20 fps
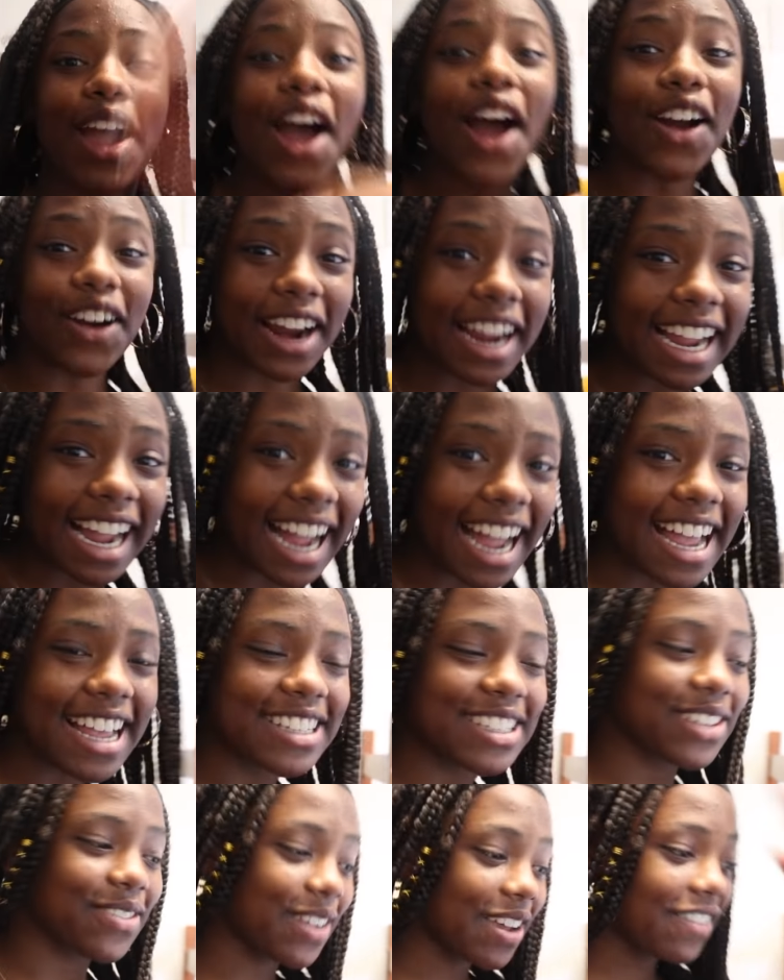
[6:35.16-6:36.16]
Alright
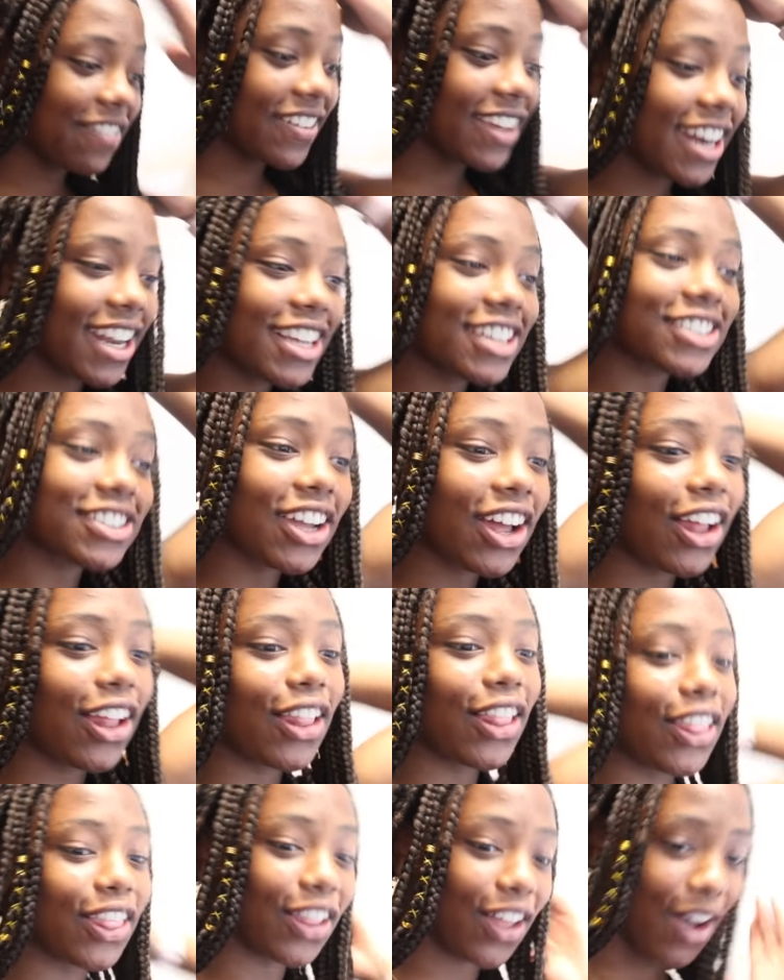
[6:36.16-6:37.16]
guys, so we finished a
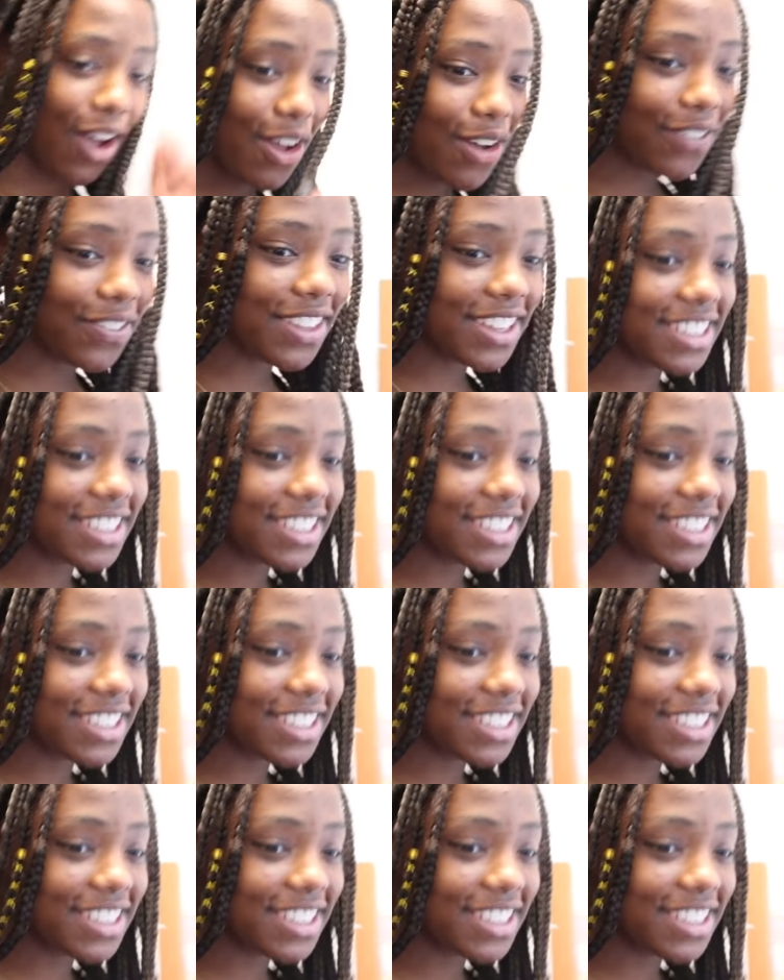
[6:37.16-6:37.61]
lot of